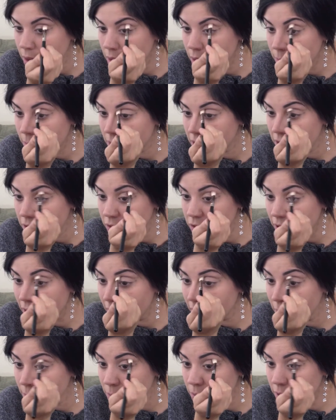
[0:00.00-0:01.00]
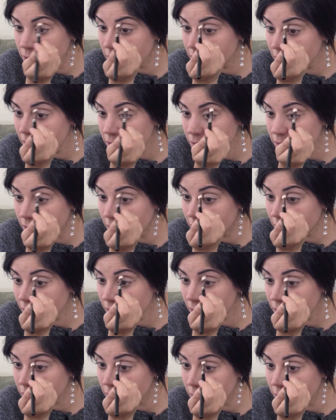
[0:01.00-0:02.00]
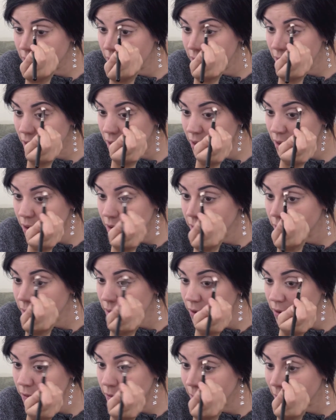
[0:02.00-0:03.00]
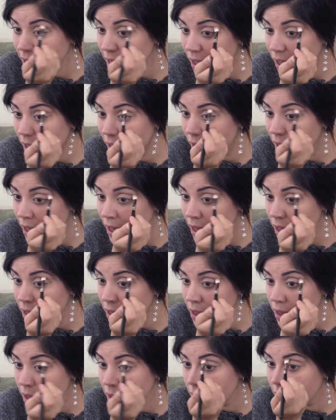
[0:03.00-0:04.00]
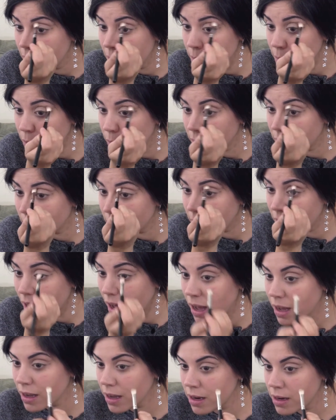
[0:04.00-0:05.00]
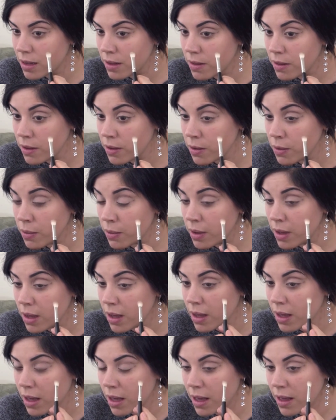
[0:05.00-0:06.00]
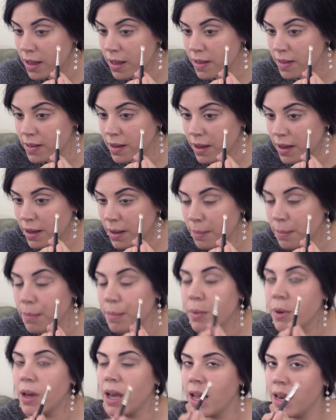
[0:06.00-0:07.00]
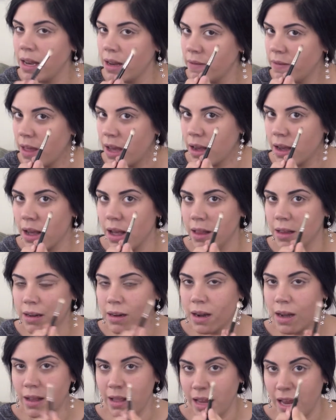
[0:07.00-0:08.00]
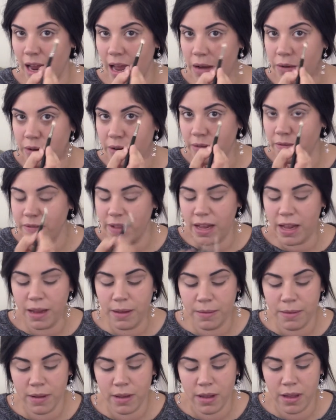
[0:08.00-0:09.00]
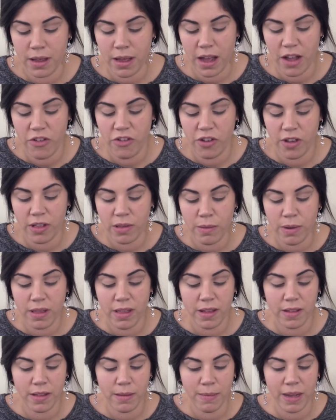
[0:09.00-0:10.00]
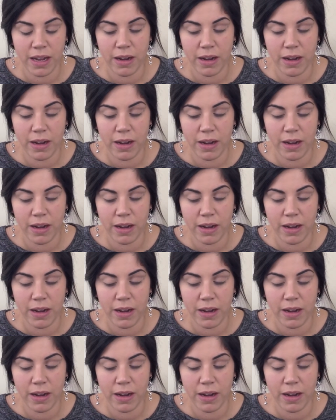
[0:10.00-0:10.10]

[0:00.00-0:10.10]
I'm going to drag it pretty far in towards the inner corner of my eye, but what I'm not going to do is put any of that color on the outer V. I just want this in my